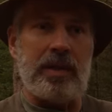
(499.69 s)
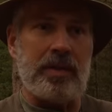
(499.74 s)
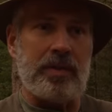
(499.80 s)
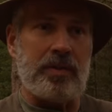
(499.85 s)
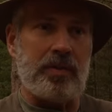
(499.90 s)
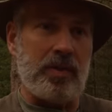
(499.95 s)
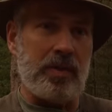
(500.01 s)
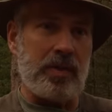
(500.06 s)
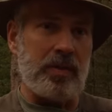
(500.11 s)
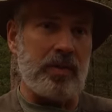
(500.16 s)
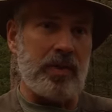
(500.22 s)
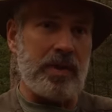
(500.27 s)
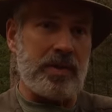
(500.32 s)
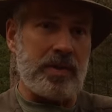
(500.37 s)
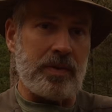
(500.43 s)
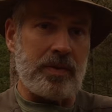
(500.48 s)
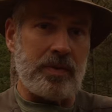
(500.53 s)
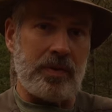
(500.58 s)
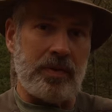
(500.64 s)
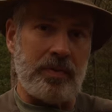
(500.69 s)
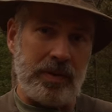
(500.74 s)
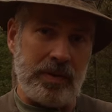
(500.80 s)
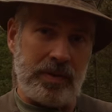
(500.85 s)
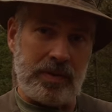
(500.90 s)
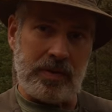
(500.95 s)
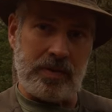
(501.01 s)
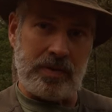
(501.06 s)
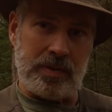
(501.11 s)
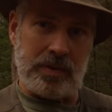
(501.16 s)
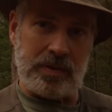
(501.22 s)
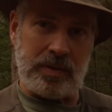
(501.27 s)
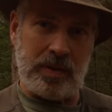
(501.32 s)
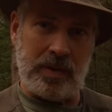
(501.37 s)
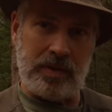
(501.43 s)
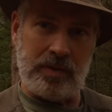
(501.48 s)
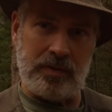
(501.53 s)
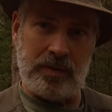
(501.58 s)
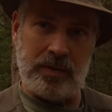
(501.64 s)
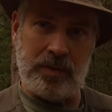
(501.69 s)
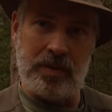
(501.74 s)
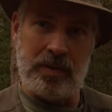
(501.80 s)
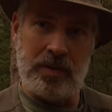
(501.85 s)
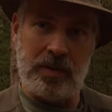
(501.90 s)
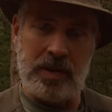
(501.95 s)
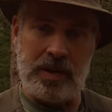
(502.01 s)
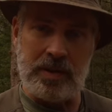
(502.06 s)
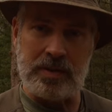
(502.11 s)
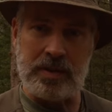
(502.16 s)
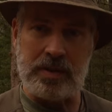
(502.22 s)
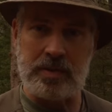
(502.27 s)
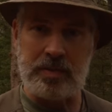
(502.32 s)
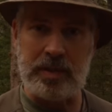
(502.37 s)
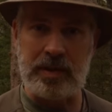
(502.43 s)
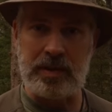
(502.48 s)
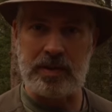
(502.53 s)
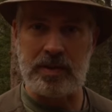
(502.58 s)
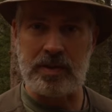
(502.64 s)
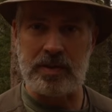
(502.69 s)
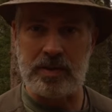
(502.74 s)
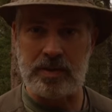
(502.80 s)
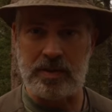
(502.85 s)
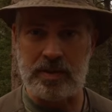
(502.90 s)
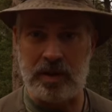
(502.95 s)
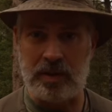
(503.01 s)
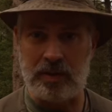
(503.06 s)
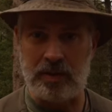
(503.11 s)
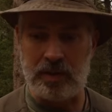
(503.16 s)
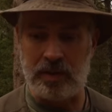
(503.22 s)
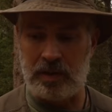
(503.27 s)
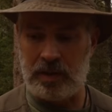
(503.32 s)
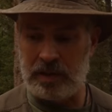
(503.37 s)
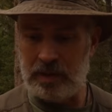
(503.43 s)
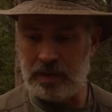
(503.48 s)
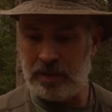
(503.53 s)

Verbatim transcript: and it's one of the reasons we've been so successful as a species, is that we're